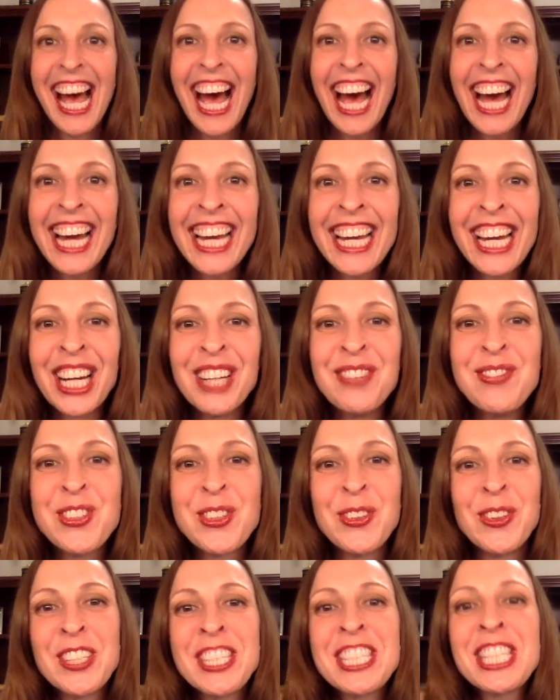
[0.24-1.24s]
Hi, I'm
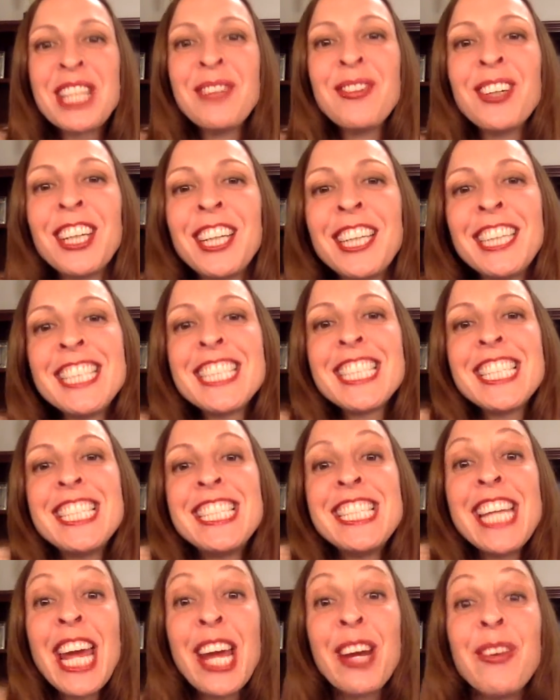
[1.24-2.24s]
Jewell Siebert, and
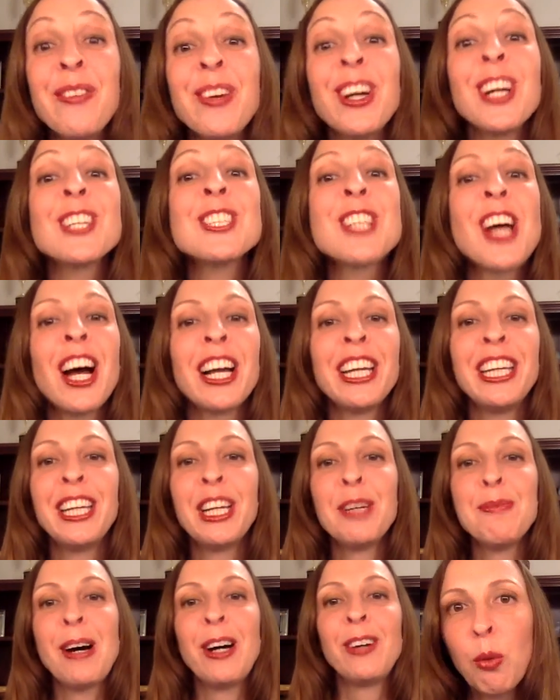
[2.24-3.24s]
today we are
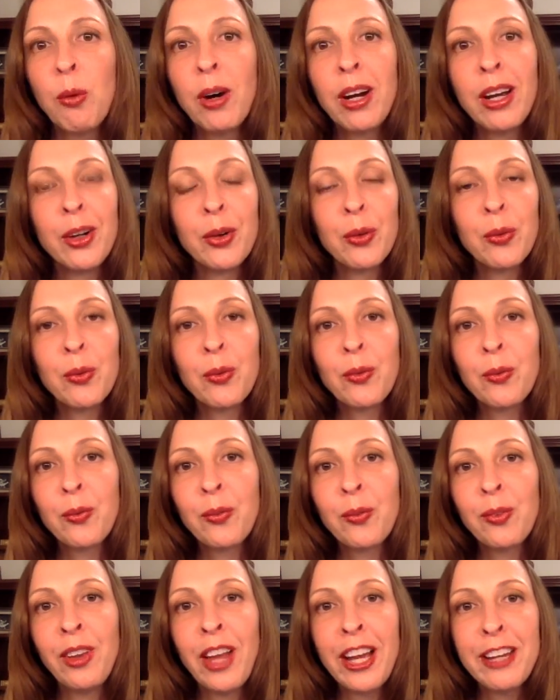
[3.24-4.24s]
talking about what
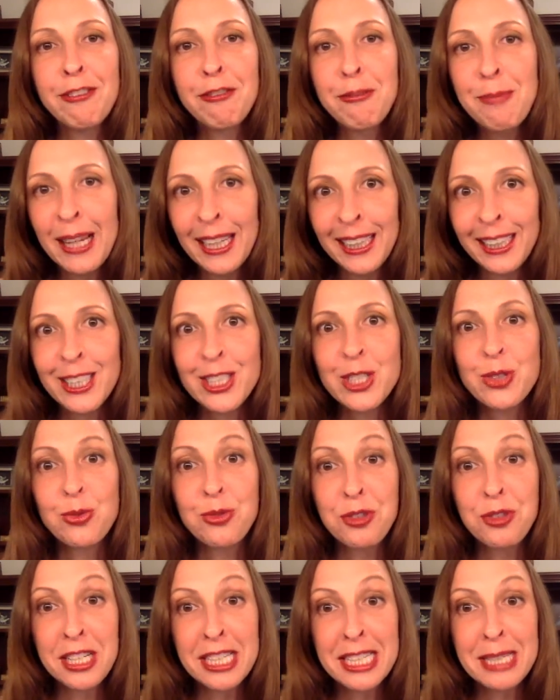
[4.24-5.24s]
life balance
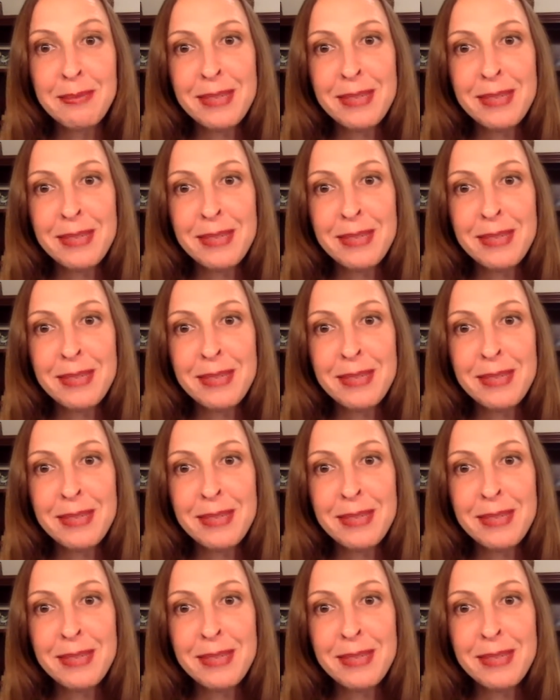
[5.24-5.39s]
really